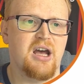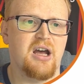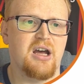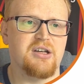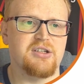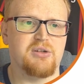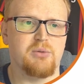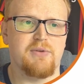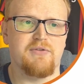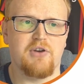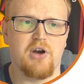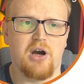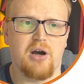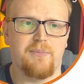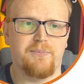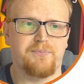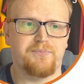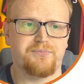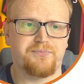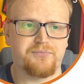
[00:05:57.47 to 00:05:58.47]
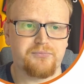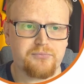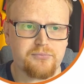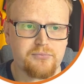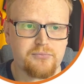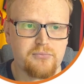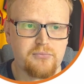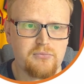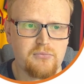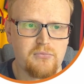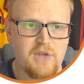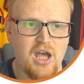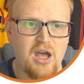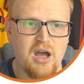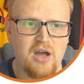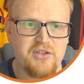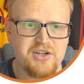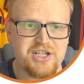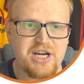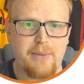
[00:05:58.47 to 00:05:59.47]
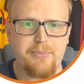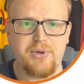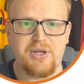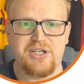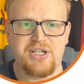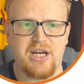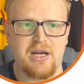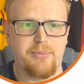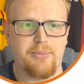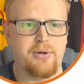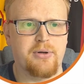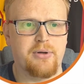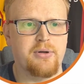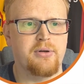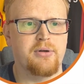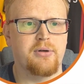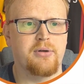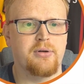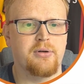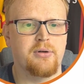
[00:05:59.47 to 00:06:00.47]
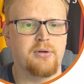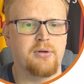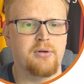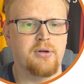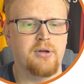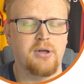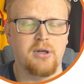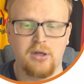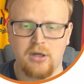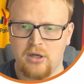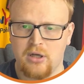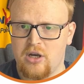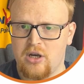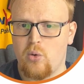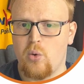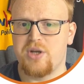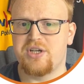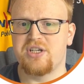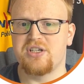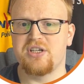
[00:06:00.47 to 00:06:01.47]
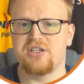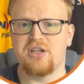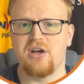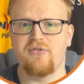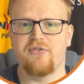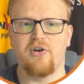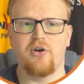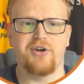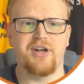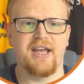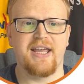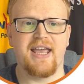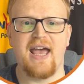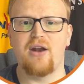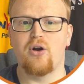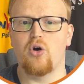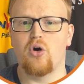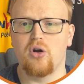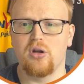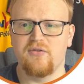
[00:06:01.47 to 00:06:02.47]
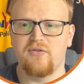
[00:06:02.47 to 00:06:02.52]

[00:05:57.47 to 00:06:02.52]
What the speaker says: So we've got the Championship, which is its own folder. Again, all of the